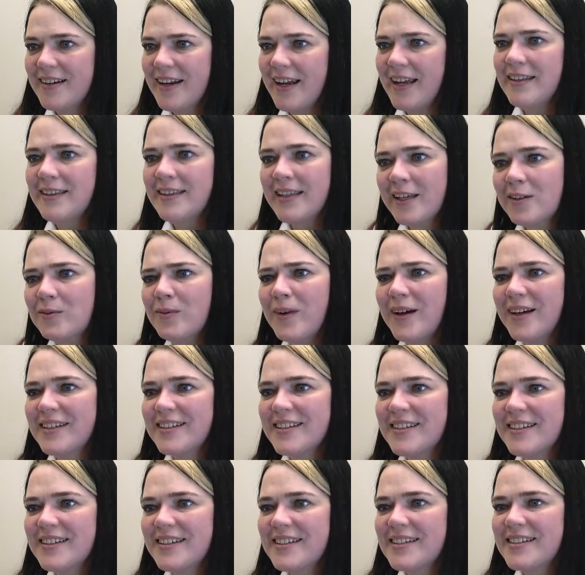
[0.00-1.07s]
And then what?
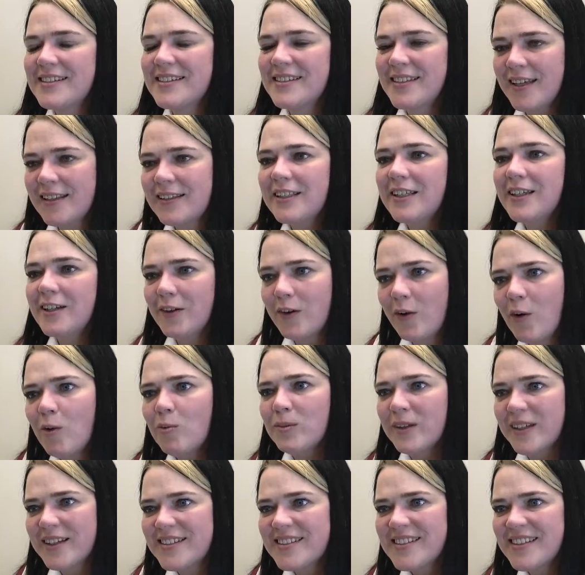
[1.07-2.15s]
Suddenly you're
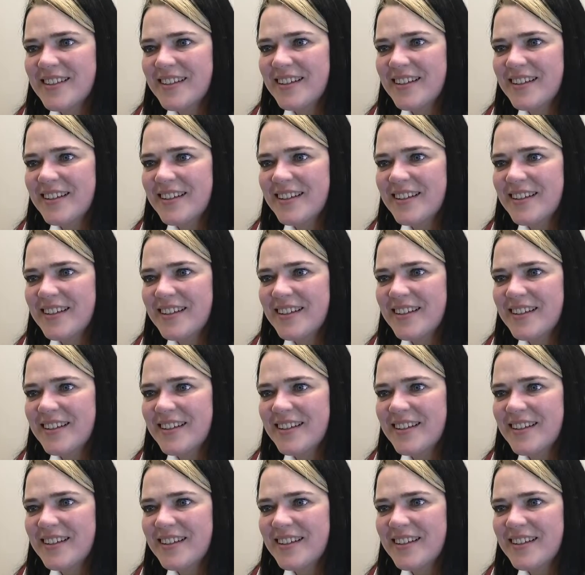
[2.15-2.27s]
homeless.